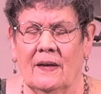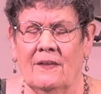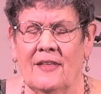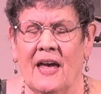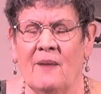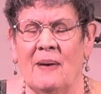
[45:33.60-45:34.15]

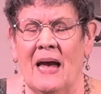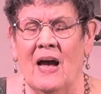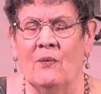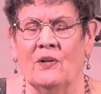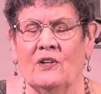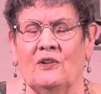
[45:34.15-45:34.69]
And that
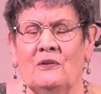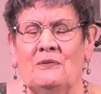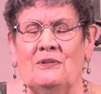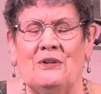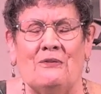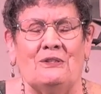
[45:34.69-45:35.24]
power
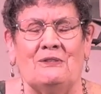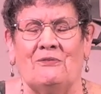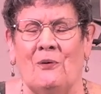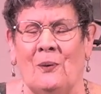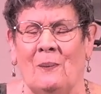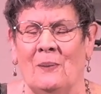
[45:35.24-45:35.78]
includes those
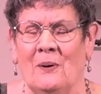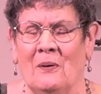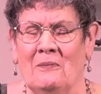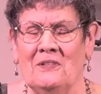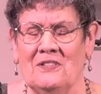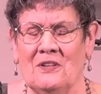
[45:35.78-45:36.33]
four
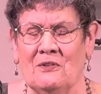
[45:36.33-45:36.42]
bones,